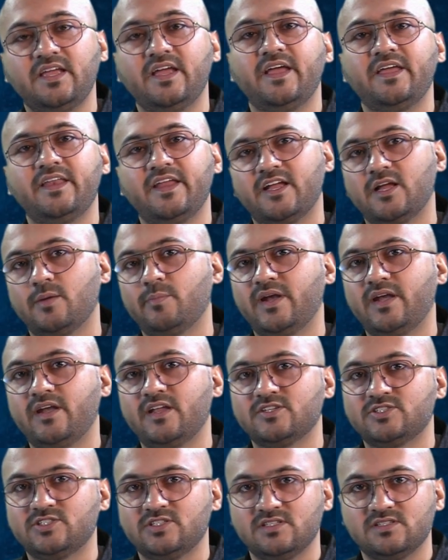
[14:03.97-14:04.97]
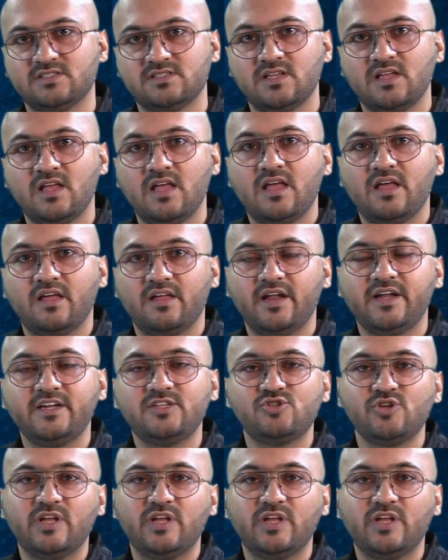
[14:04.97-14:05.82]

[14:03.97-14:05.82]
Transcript: A I recommendations, right?